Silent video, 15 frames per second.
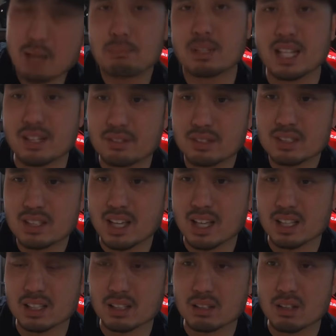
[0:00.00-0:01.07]
pleasant,
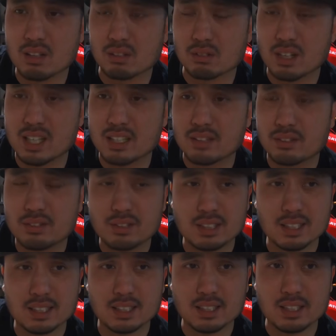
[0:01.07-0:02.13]
and in long rides,
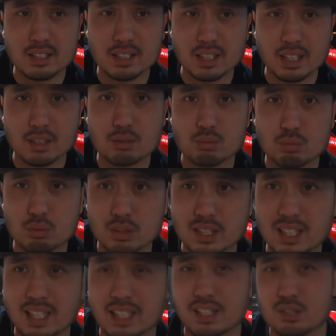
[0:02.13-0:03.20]
it gets
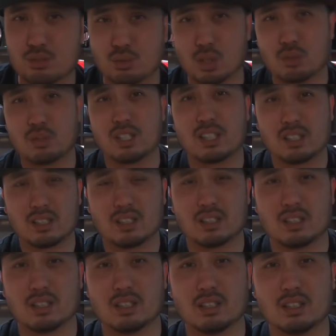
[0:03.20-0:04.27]
really like droning
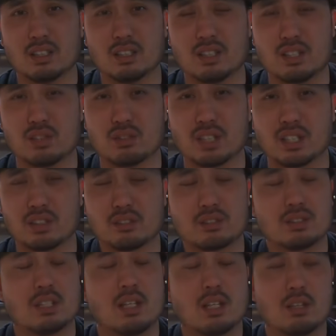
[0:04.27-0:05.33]
in your ears.
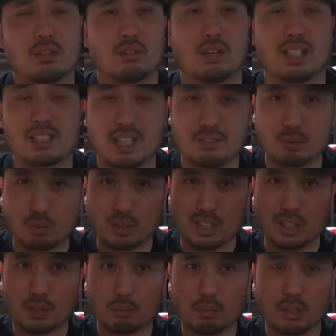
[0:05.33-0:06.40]
So I actually have to wear
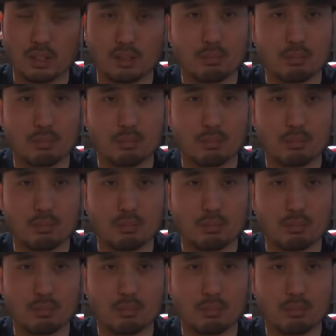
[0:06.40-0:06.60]
earplugs,